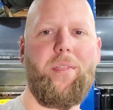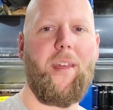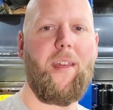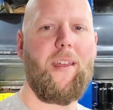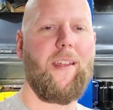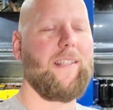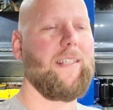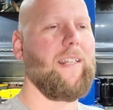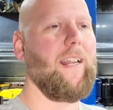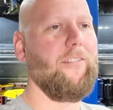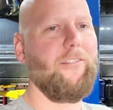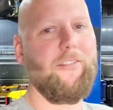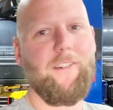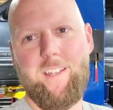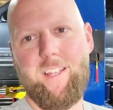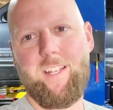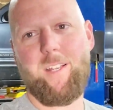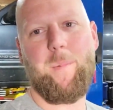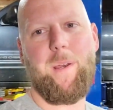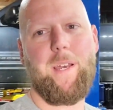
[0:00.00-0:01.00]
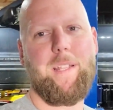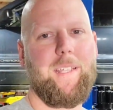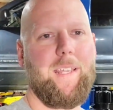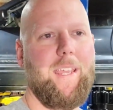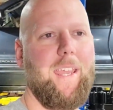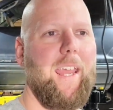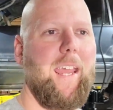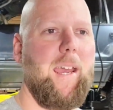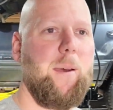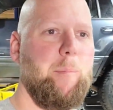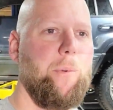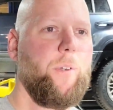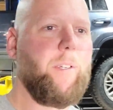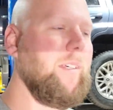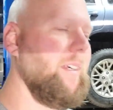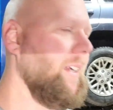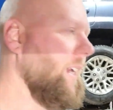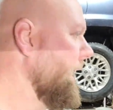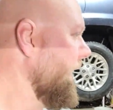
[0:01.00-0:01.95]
things and I forget about the camera,